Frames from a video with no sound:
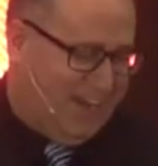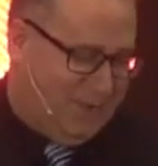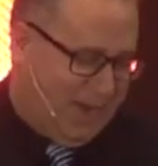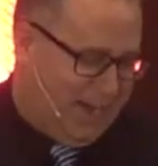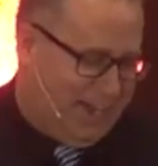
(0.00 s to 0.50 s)

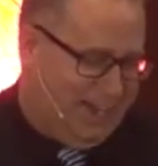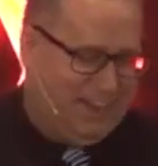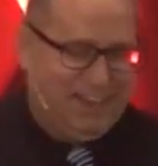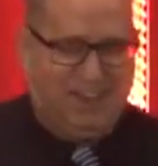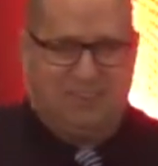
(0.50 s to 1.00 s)
Anyway,
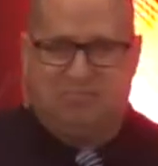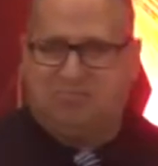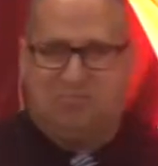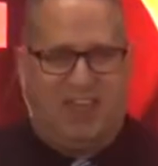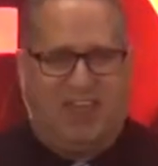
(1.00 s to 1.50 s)

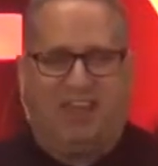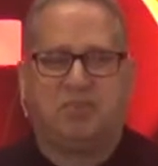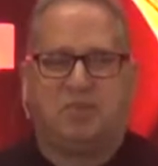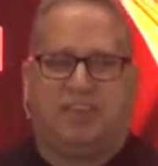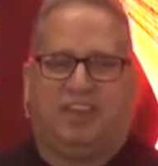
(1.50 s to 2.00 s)

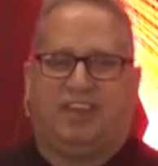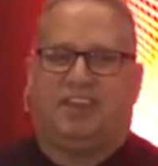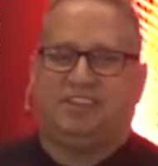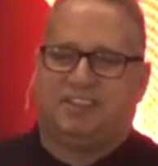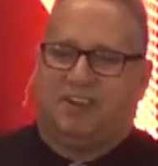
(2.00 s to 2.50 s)
everything you
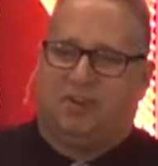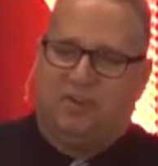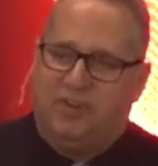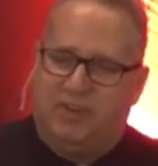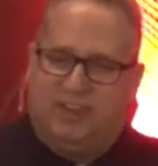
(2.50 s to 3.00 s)
need to
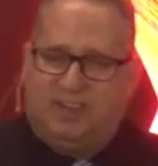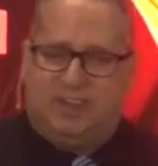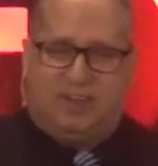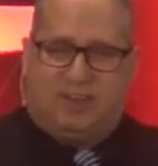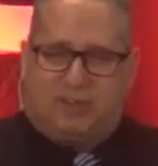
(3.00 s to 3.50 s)
know
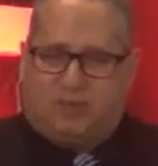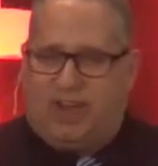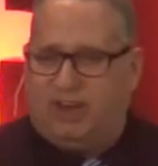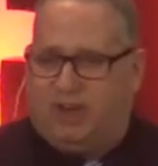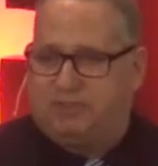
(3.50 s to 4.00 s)

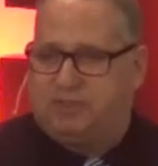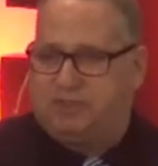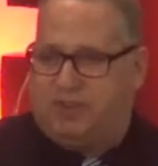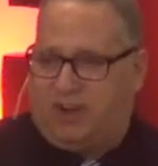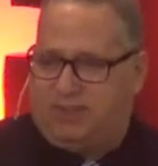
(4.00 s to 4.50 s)
right off the
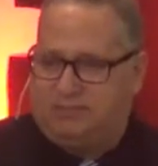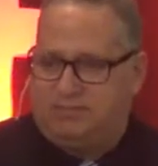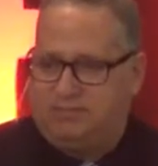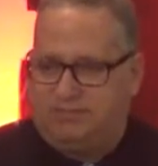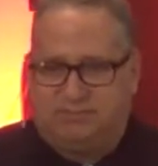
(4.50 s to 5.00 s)
start.
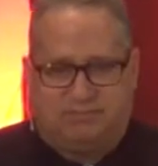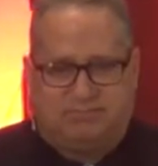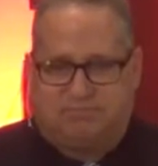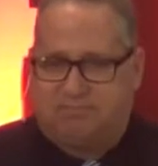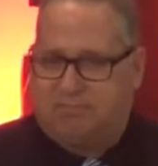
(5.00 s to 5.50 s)

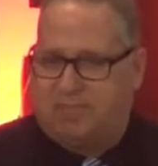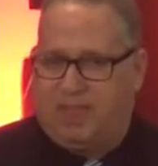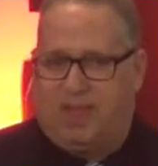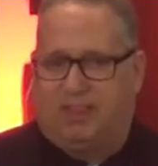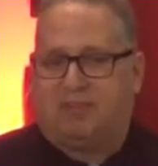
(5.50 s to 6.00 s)

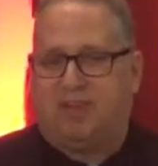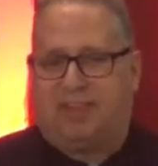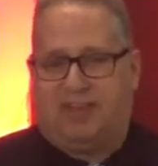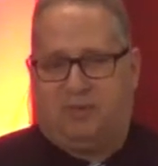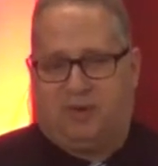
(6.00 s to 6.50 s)
I love
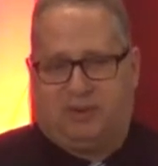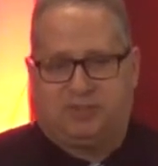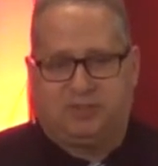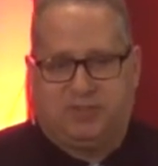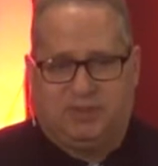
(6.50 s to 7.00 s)
how that
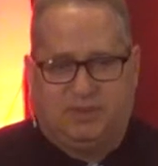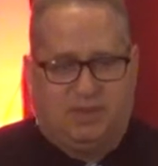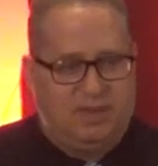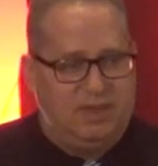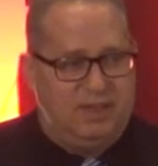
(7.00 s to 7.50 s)
works.
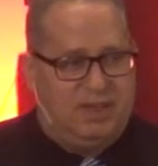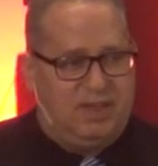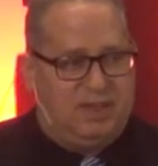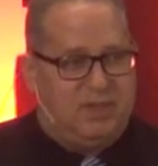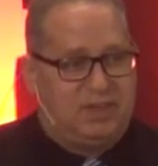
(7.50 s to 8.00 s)

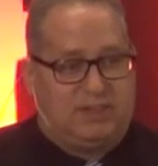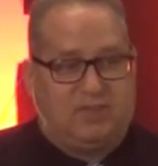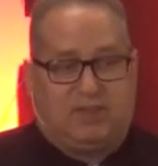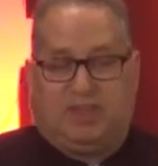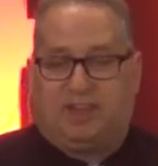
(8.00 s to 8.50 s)
Because
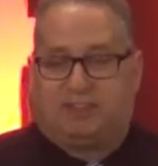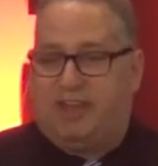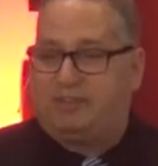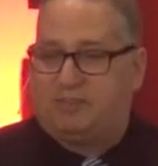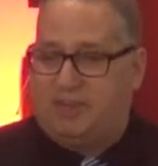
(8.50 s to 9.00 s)
everything else
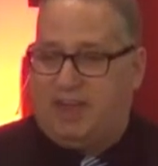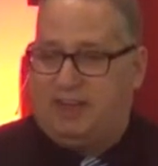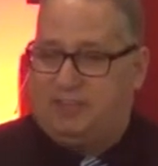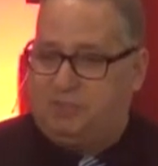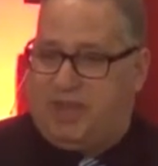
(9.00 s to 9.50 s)
after
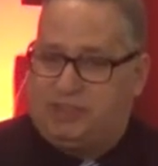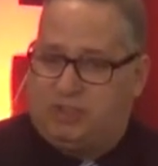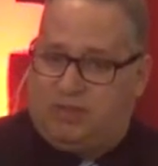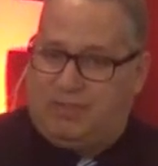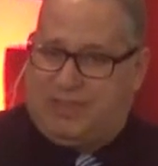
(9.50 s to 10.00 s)
that is based
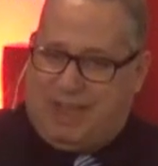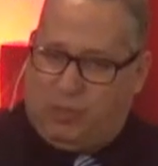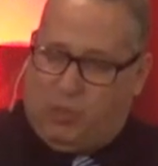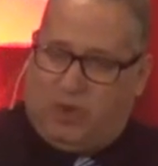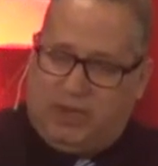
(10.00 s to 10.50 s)
off of that
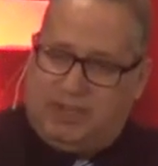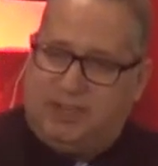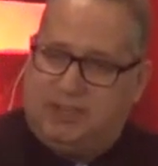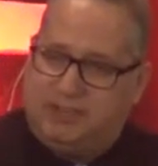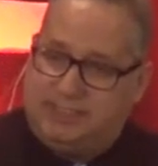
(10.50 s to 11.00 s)

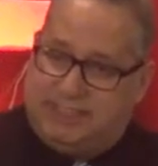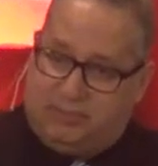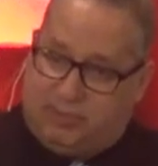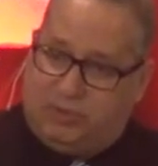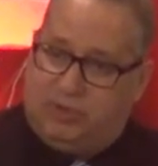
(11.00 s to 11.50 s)
one
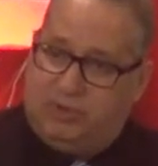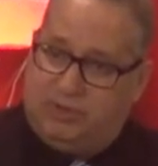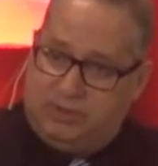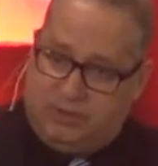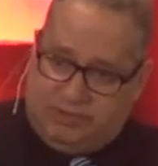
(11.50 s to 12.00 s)
simple
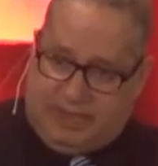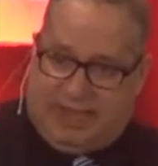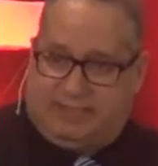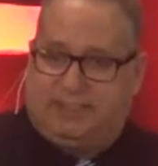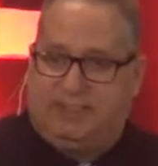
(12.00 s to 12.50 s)

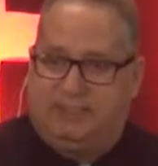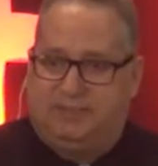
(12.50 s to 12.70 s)
fact.